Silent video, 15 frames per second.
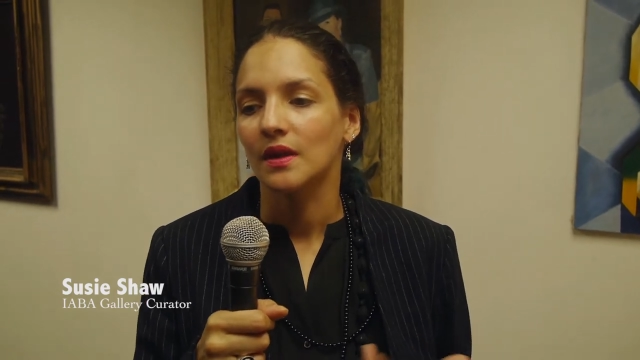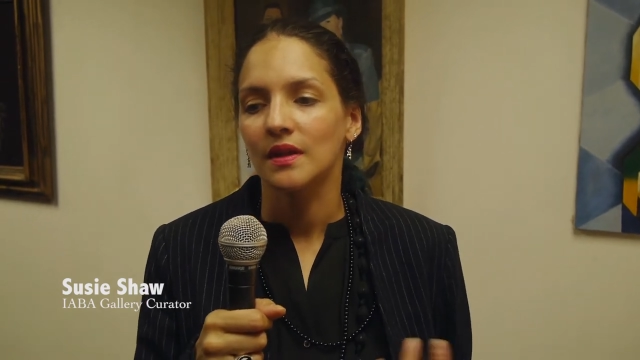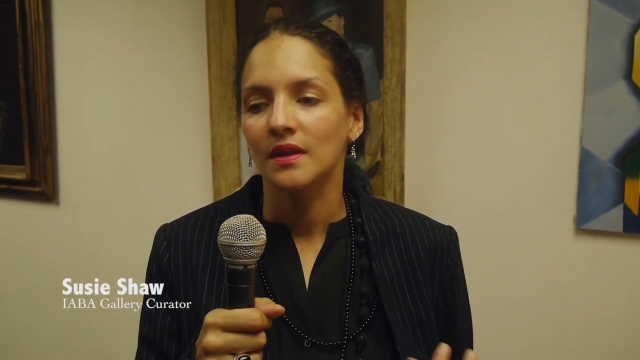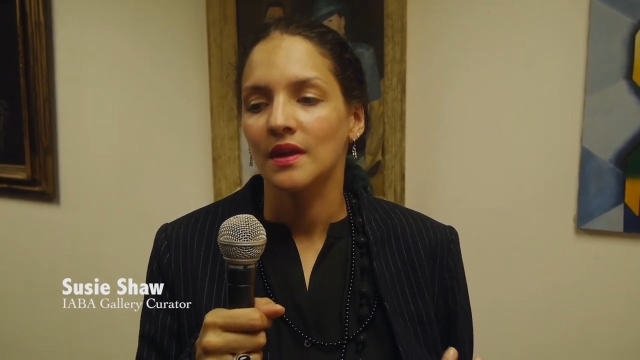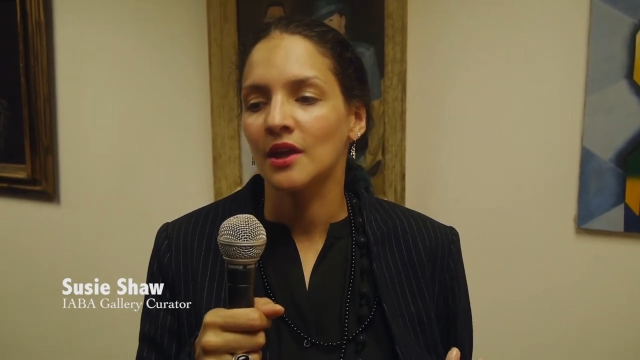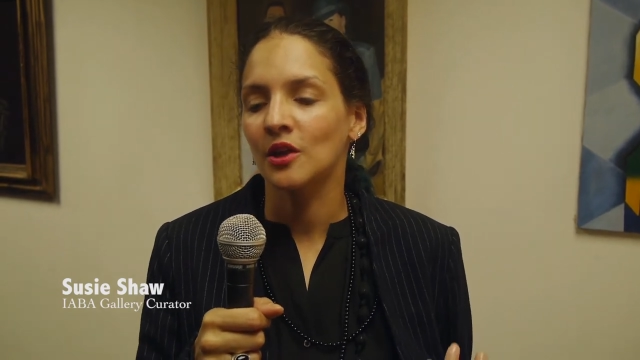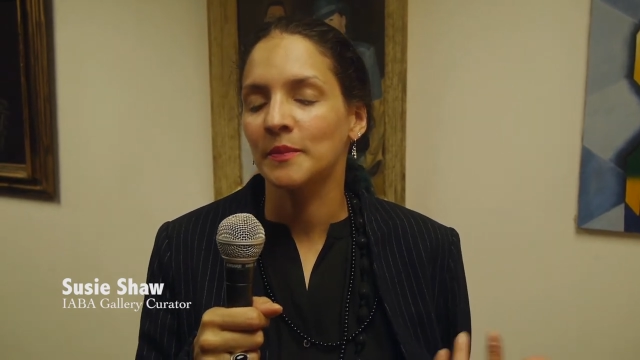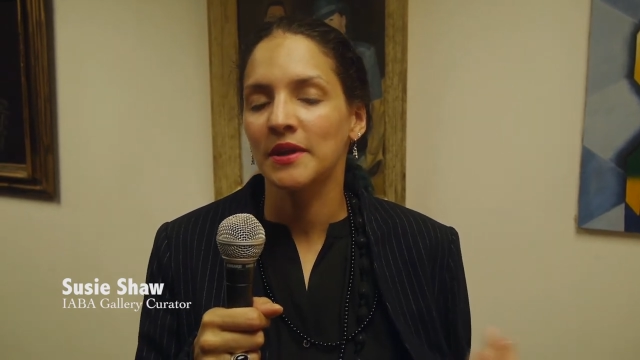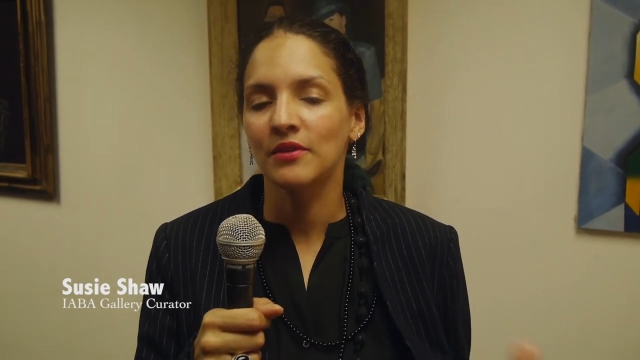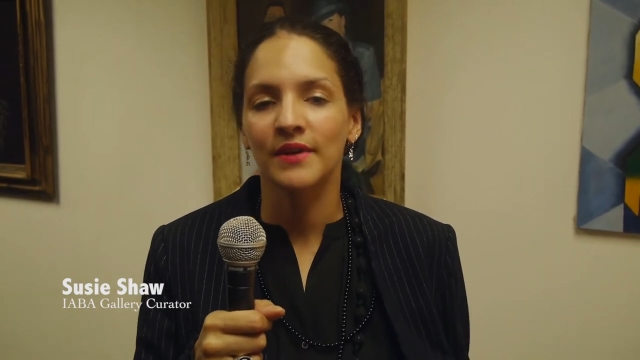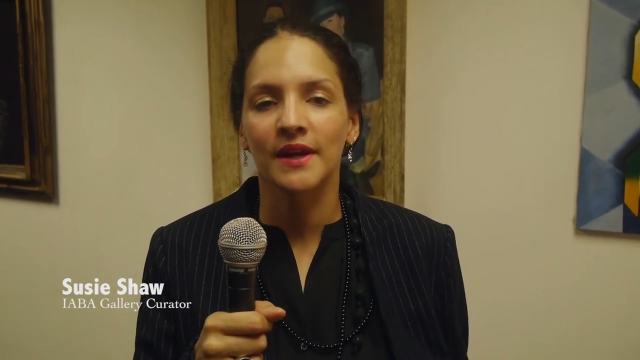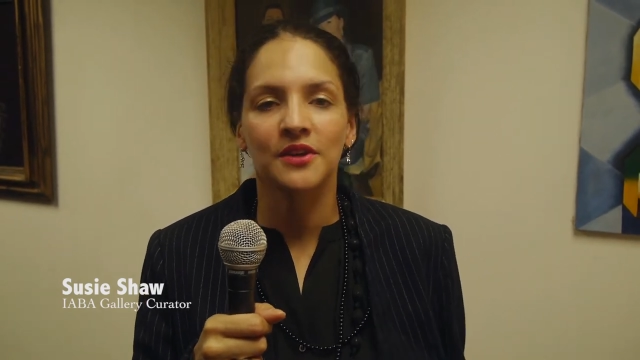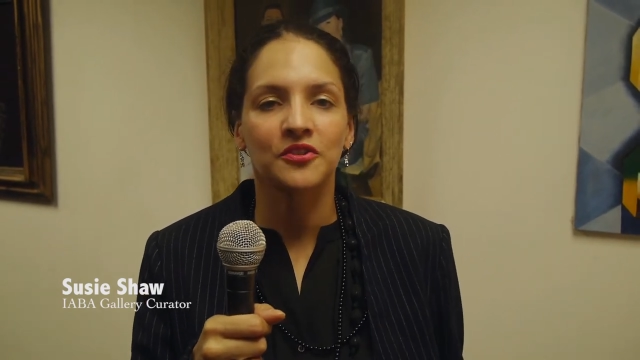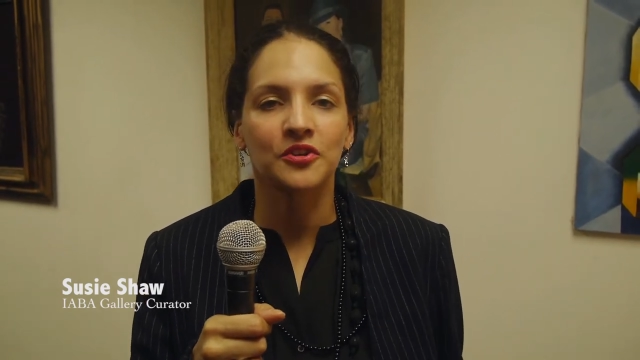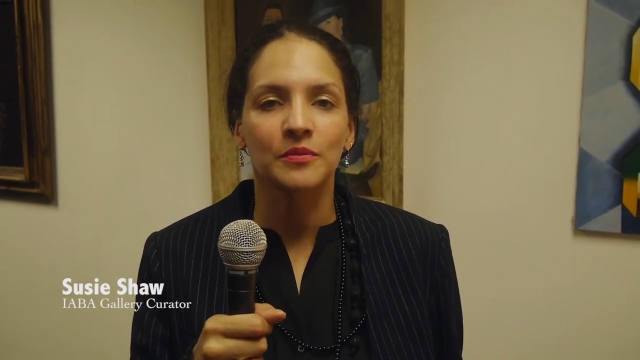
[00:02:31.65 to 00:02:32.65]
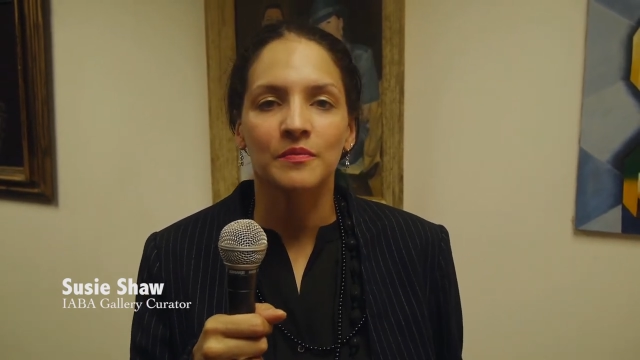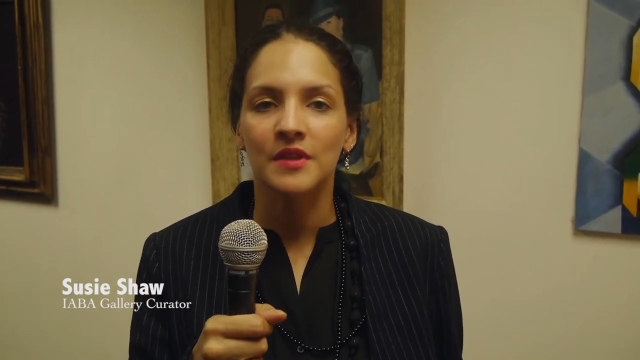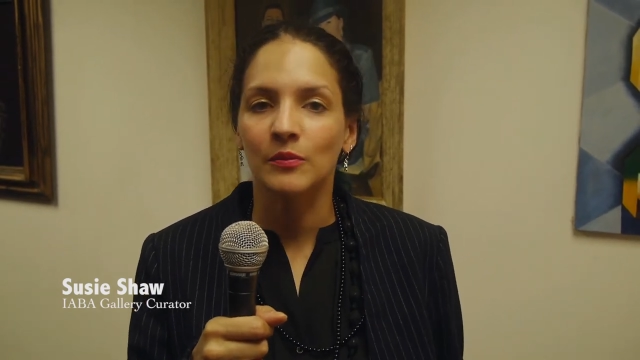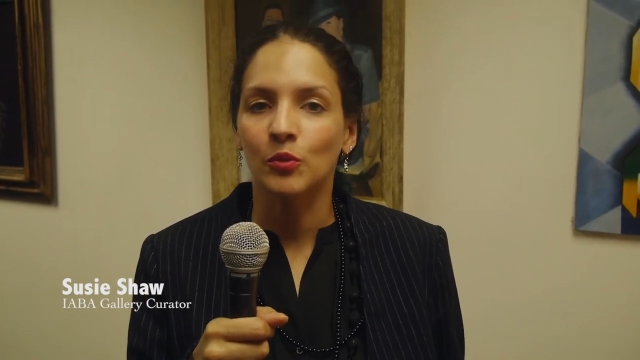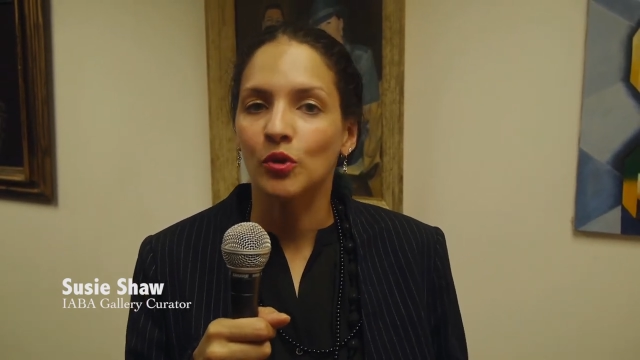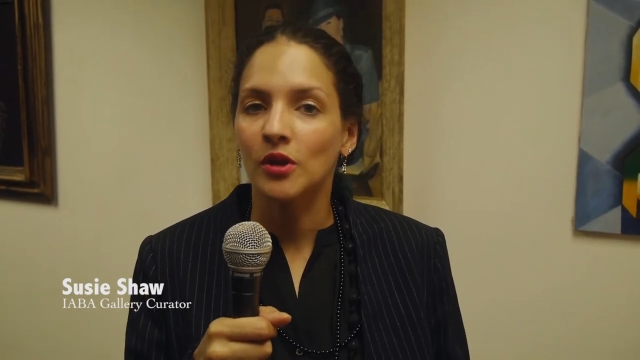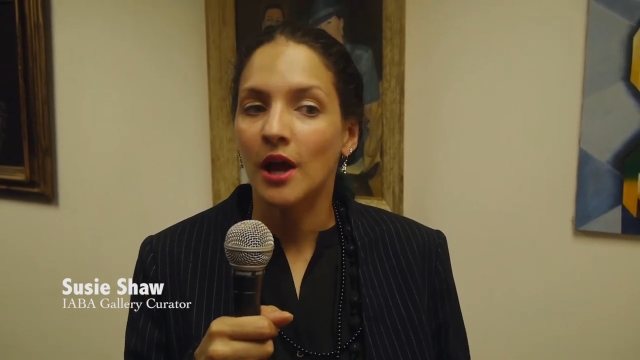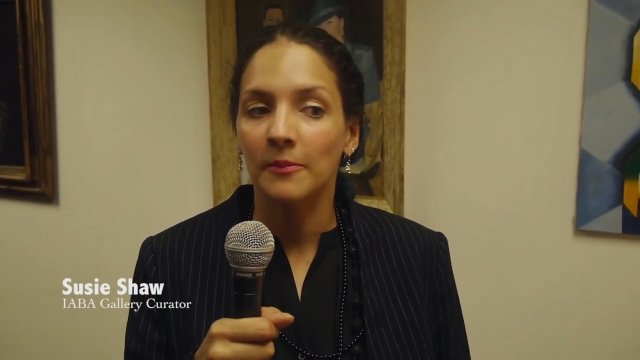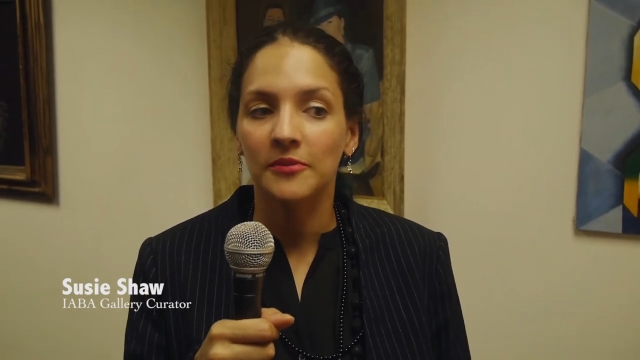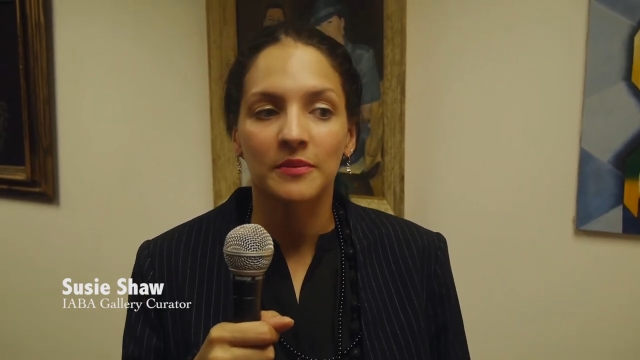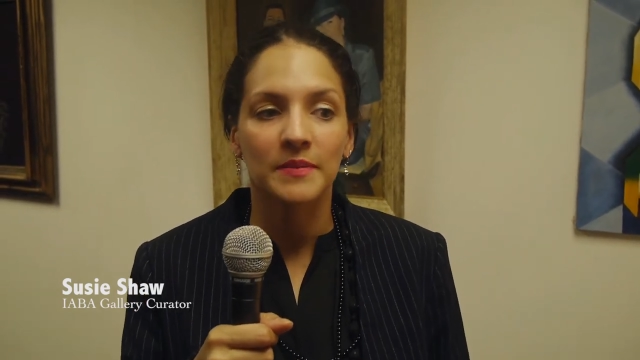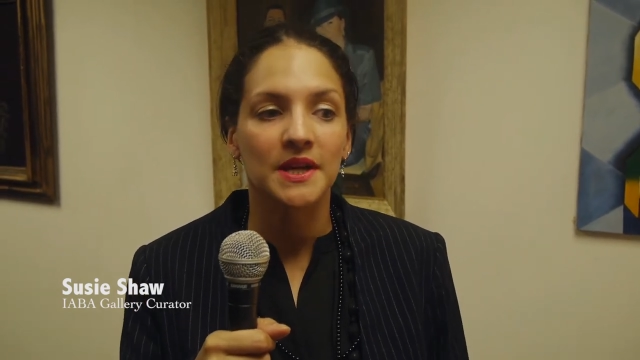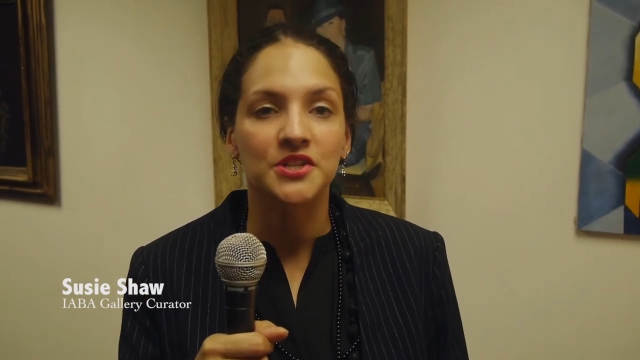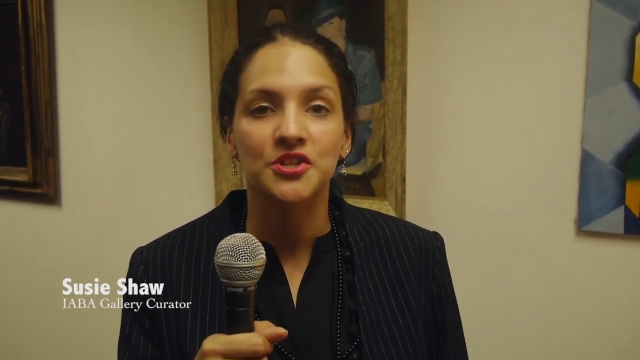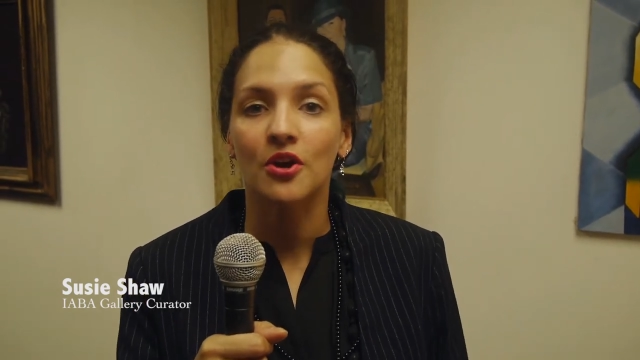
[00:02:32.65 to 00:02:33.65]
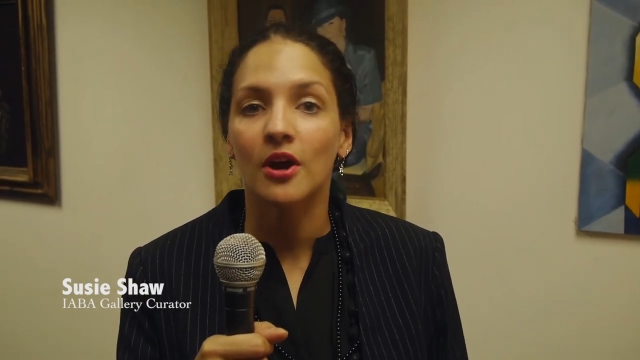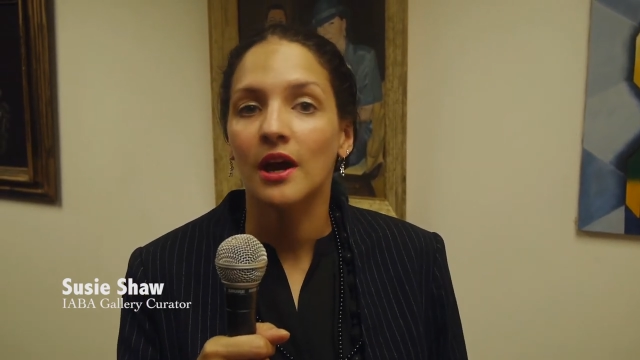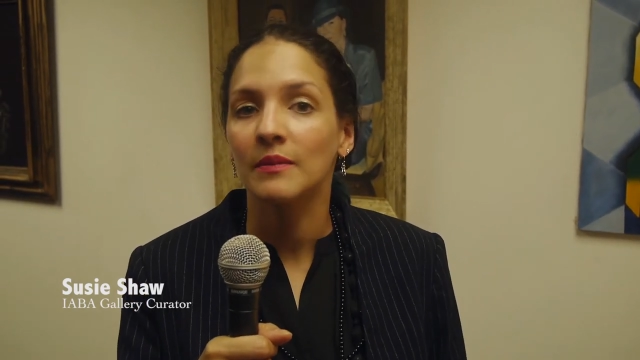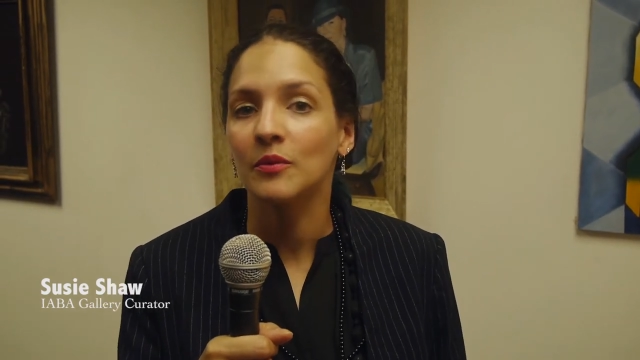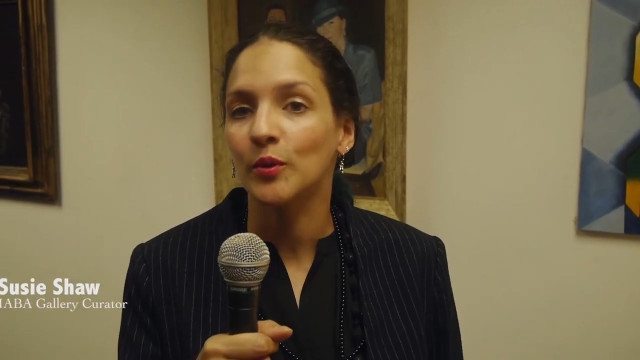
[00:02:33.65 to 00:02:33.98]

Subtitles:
it'll be random. Someone will come to my job and